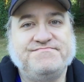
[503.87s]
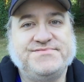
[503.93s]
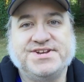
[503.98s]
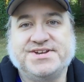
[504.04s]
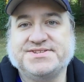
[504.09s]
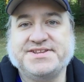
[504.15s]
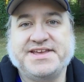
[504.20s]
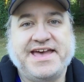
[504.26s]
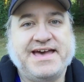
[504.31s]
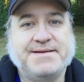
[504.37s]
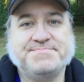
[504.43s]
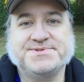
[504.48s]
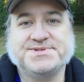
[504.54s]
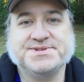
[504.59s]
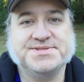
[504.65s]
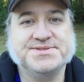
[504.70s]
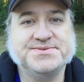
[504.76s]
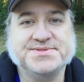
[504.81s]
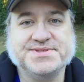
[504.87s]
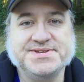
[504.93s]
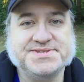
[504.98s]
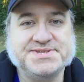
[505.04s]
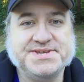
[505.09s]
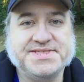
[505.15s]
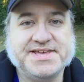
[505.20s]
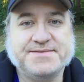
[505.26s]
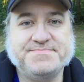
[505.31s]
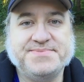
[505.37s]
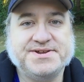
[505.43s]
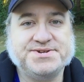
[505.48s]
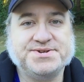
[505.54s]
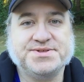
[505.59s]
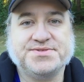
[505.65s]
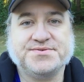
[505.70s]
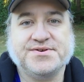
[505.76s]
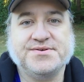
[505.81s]
just absolutely see that
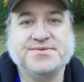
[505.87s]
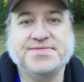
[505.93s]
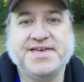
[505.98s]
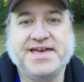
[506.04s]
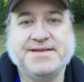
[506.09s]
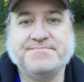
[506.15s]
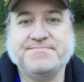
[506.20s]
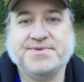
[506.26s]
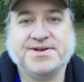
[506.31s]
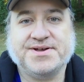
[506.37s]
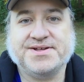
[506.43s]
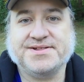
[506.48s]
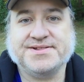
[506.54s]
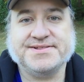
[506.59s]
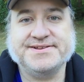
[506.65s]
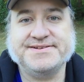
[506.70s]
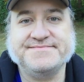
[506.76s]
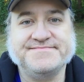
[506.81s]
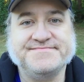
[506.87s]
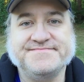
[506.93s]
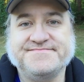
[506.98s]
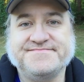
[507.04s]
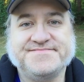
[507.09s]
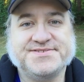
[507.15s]
pitcher throwing that ball in